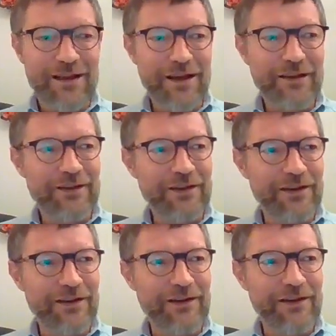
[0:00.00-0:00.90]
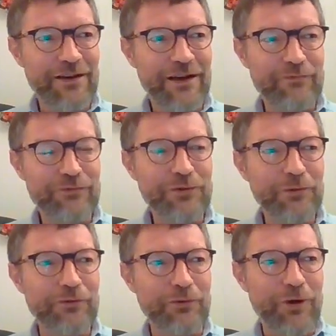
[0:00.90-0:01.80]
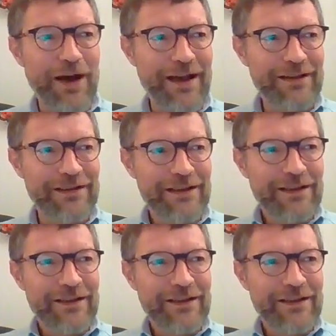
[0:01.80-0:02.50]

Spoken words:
And I would also add,